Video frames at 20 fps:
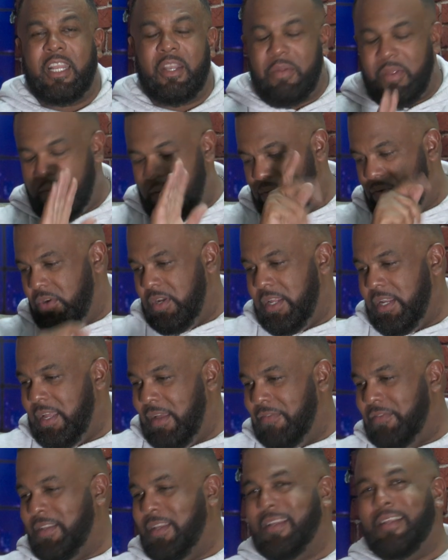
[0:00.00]
Anyway, we'll talk about
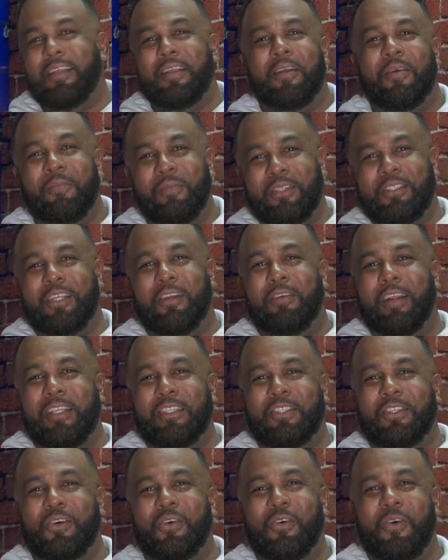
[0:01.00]
after. Mr.
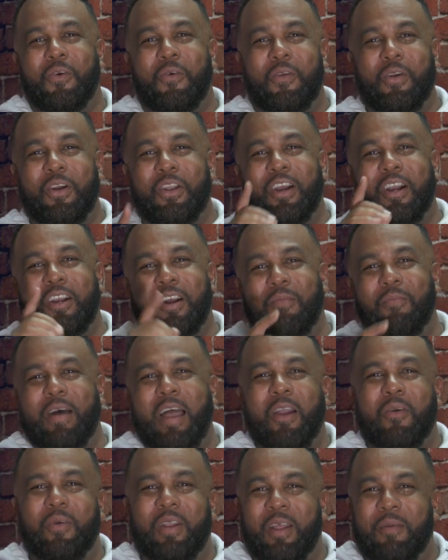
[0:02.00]
Renzo, we're going to come
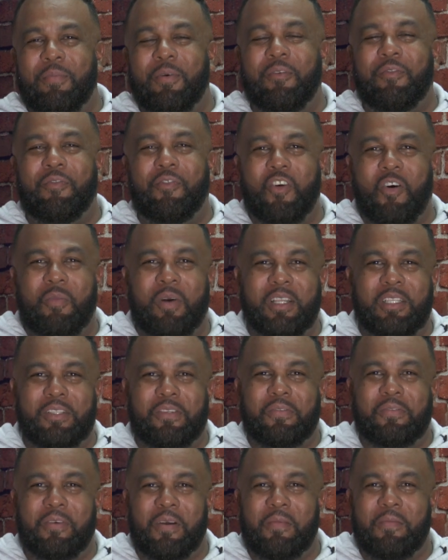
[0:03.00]
back with a
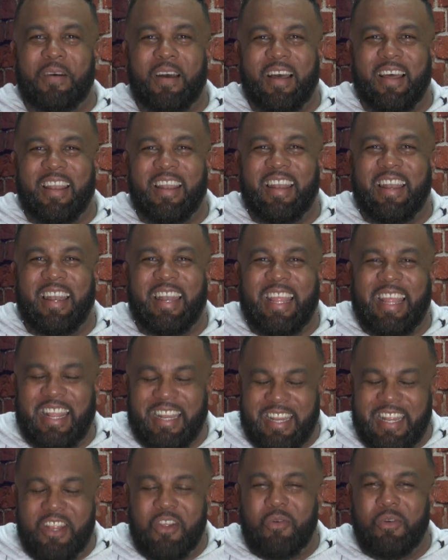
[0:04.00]
performance from a
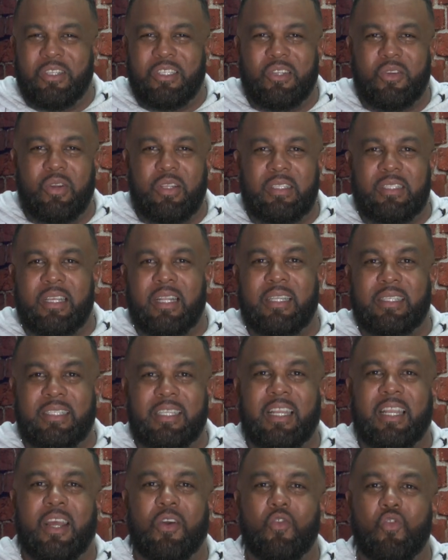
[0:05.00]
lady who is going to
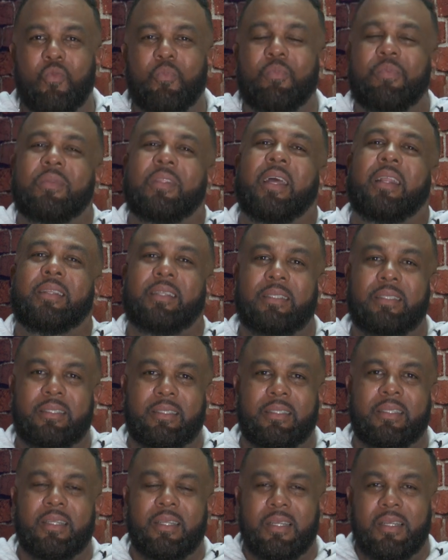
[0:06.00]
listen. I hope that
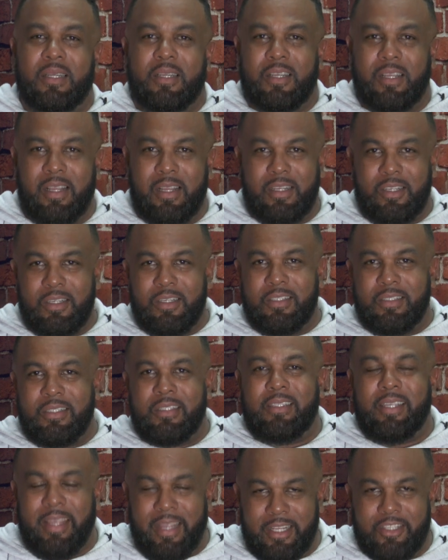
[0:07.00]
this
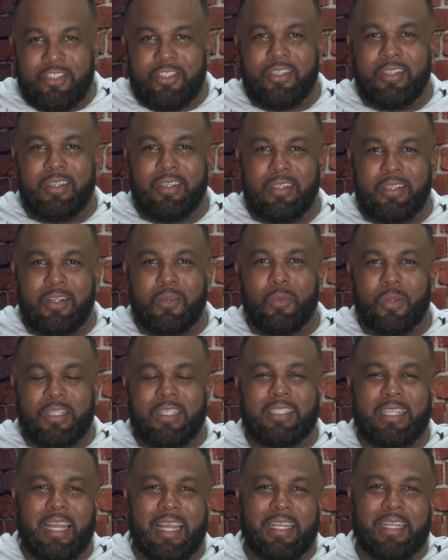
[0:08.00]
stage can
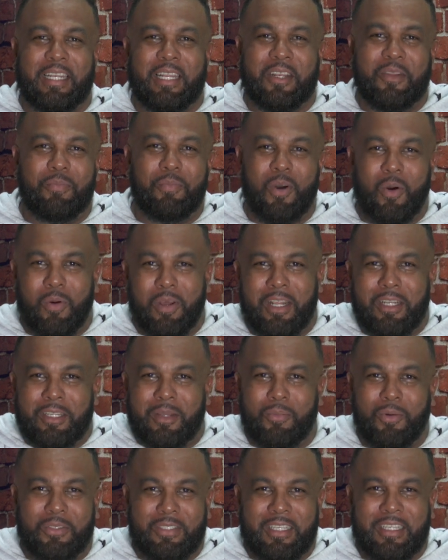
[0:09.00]
withstand the power that's
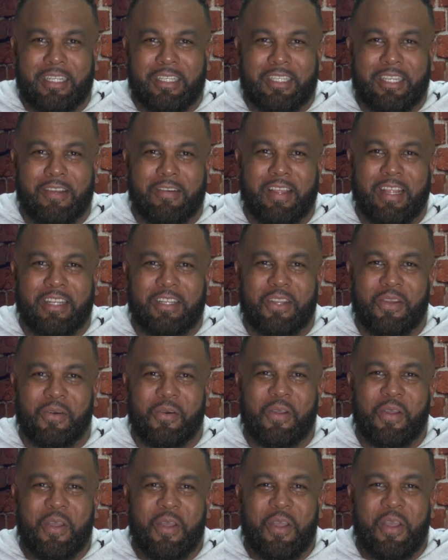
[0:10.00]
about to hit here right now.